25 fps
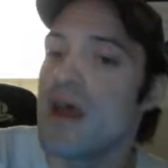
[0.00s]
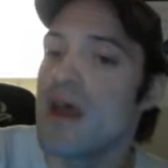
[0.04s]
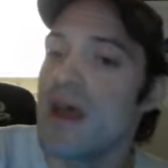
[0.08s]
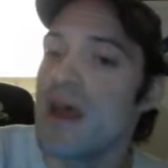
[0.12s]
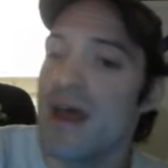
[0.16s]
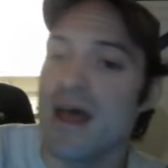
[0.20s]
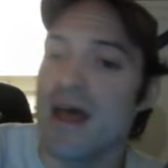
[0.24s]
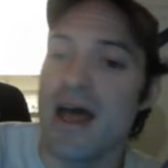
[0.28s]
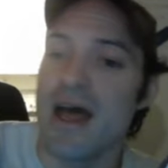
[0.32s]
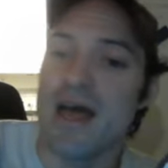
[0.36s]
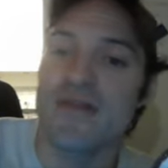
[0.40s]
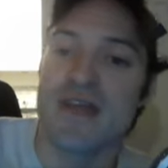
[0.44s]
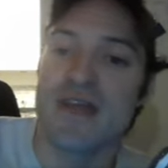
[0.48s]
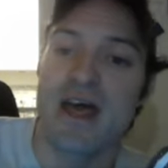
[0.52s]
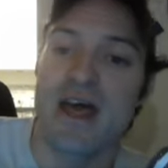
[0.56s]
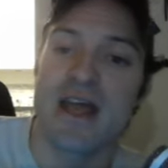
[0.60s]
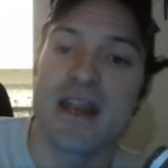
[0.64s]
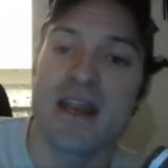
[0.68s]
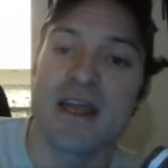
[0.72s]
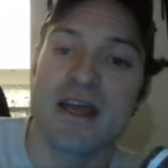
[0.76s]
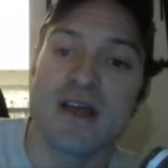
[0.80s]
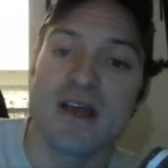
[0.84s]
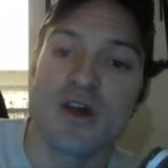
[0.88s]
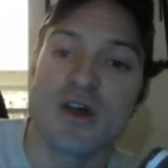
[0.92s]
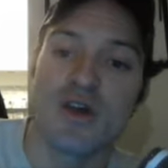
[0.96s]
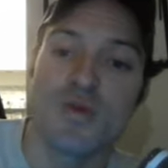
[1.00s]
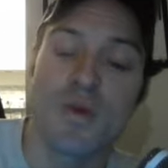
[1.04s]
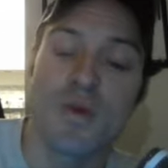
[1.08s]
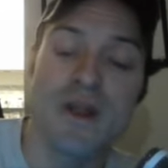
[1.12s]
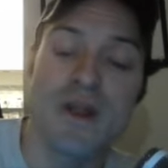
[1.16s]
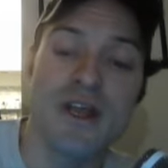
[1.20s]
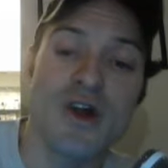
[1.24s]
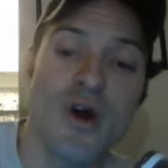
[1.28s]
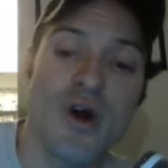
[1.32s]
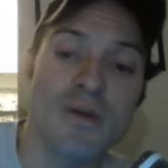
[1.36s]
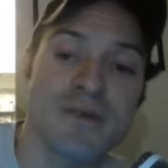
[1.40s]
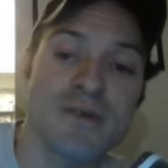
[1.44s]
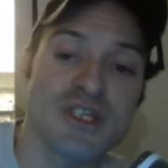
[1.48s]
And then we can
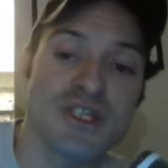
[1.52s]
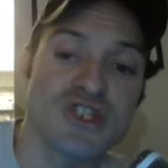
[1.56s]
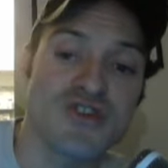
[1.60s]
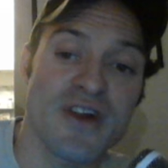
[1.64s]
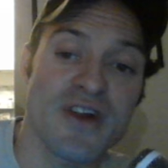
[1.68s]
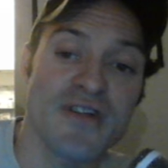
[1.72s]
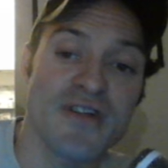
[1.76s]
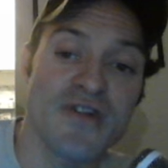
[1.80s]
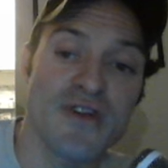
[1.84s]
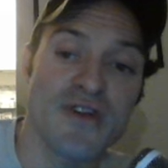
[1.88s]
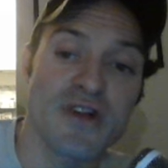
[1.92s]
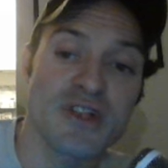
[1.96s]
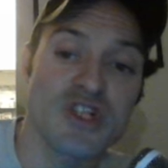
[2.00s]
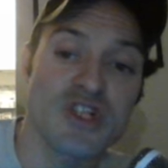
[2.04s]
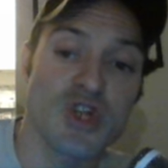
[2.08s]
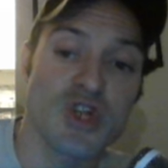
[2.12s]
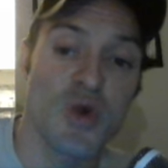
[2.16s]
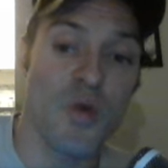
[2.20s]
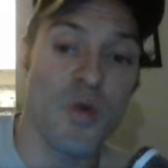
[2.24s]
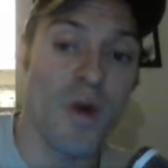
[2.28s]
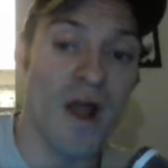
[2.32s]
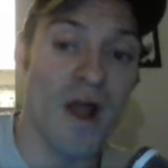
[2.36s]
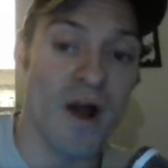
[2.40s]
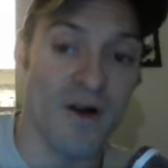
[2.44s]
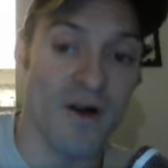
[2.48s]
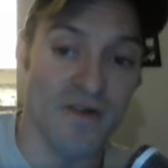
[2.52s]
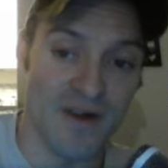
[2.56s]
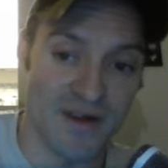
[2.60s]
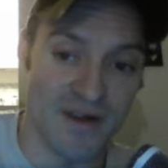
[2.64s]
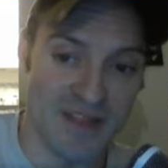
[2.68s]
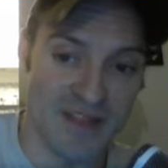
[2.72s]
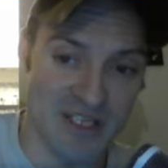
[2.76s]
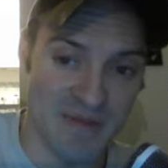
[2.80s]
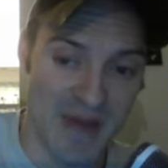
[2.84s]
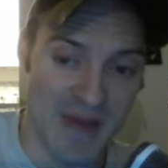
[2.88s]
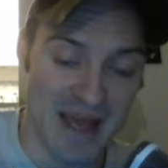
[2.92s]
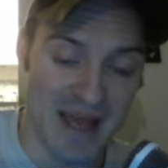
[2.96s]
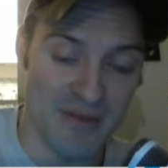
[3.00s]
go up to strength 12 on
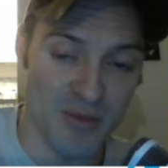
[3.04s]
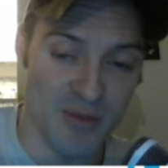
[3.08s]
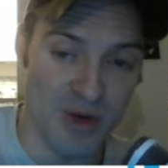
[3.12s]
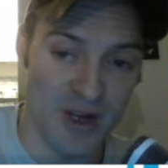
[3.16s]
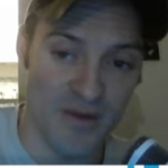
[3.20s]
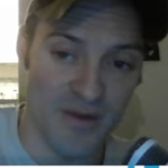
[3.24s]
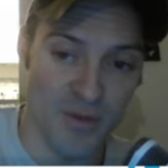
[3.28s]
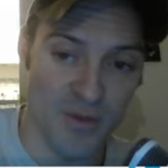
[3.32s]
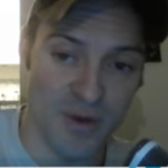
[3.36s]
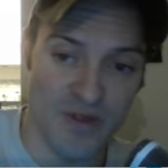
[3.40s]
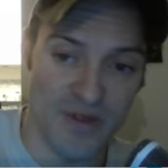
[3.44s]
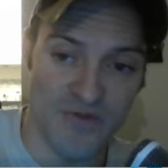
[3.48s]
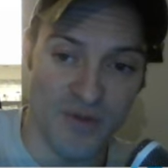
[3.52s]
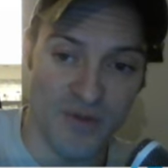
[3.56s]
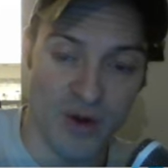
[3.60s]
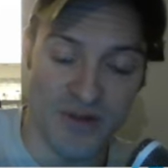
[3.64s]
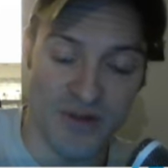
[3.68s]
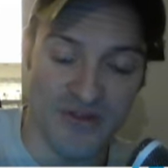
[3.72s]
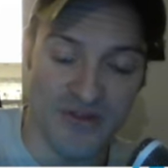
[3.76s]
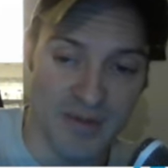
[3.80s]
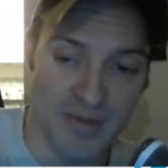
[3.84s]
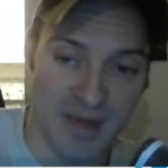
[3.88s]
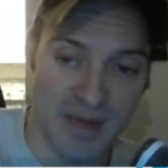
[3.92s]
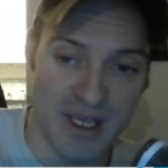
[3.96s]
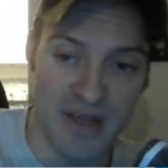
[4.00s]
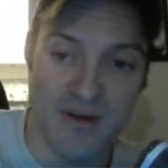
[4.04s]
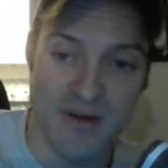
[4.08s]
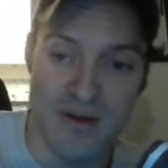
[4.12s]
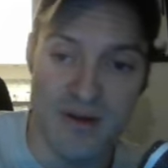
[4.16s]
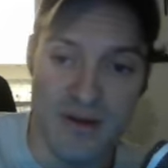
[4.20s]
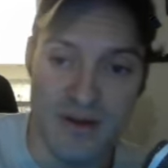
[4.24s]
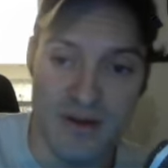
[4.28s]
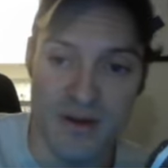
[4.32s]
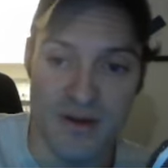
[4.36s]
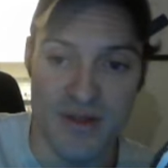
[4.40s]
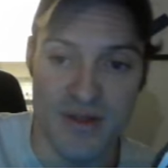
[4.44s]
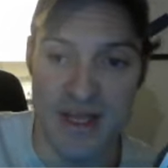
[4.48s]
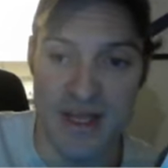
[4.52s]
this bad boy with 4 CP,
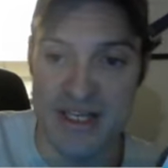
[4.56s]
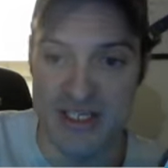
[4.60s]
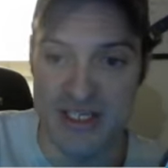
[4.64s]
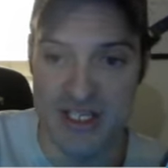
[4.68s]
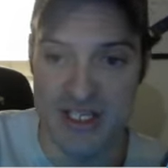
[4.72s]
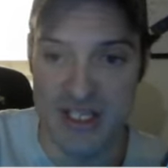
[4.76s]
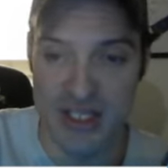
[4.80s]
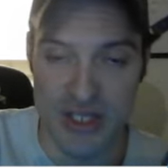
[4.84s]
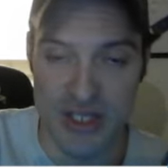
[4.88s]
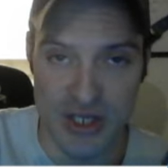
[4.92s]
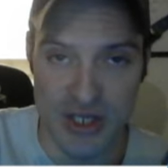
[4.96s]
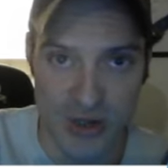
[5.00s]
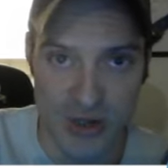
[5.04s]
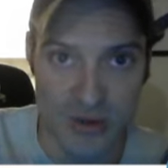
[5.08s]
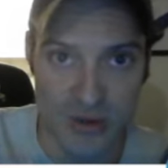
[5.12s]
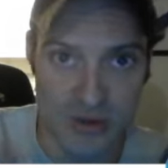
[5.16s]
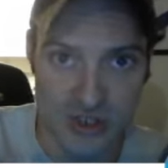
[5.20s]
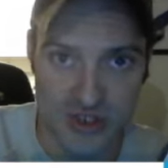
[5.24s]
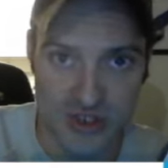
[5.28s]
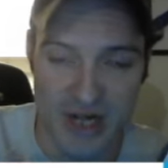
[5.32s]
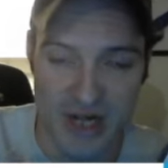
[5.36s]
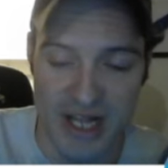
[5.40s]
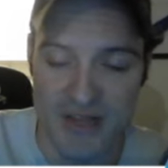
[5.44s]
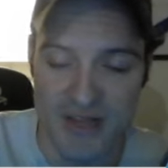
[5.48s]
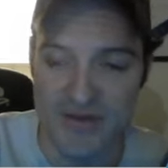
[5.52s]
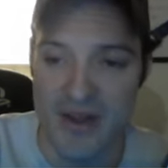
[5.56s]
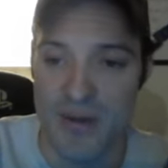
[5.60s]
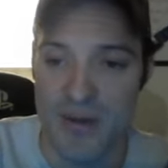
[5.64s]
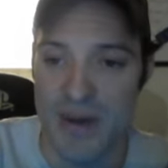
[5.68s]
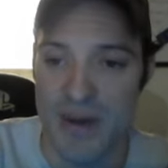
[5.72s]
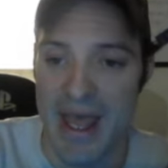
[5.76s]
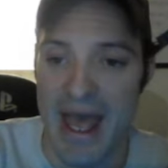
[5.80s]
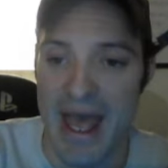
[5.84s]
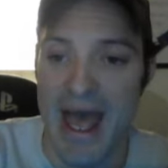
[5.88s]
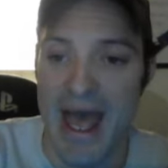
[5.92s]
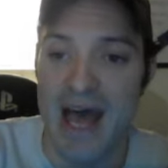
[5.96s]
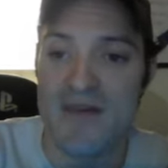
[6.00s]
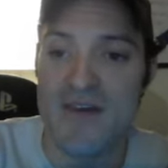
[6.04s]
thanks to the new strats that we
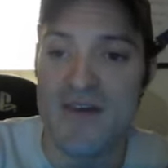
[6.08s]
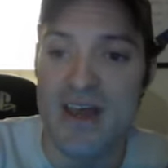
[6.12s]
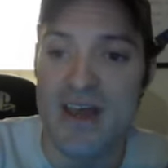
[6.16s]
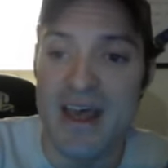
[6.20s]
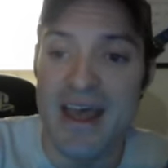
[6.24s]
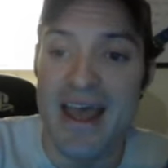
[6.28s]
have.